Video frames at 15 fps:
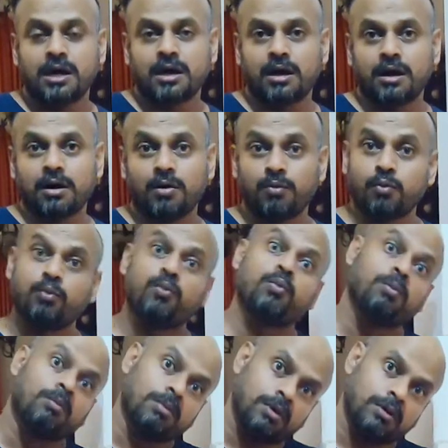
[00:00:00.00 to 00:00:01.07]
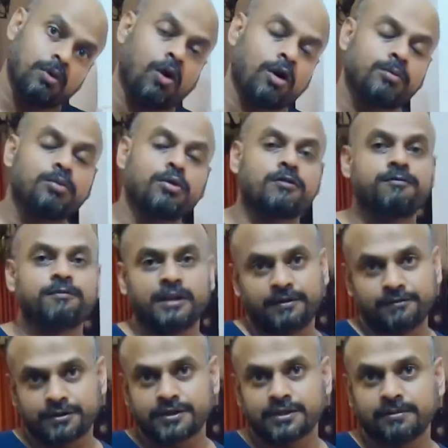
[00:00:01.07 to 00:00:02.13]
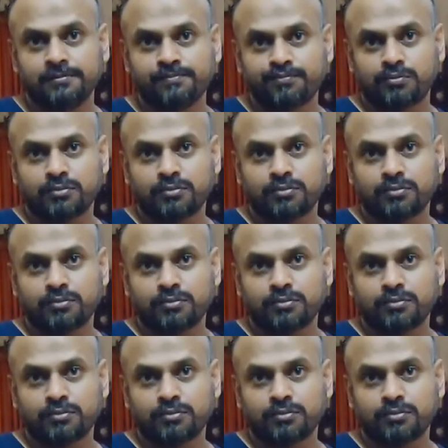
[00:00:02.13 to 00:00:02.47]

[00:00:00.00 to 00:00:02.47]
A um, lot more flavorsome